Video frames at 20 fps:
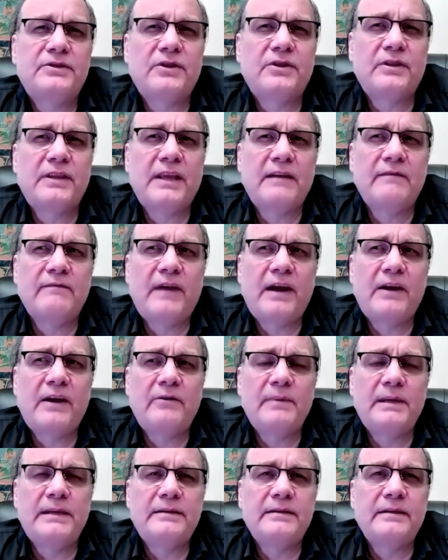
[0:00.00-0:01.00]
to the
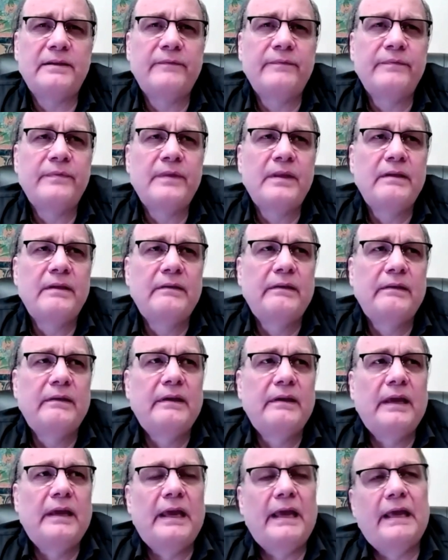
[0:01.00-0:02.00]
environment
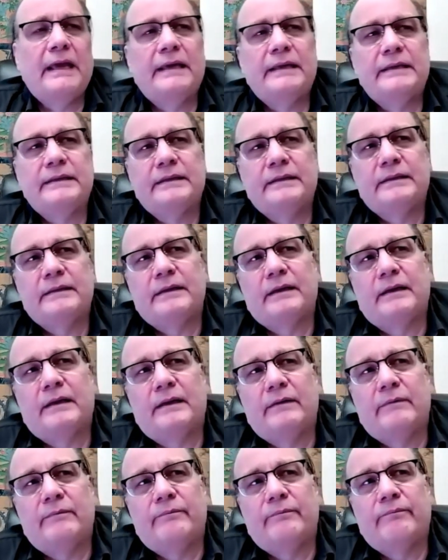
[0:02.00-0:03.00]
and
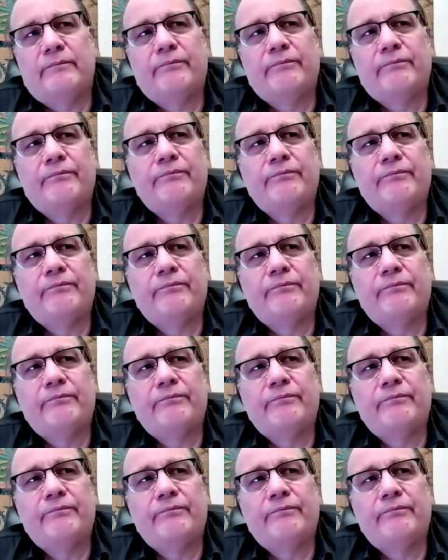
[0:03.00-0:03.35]
um,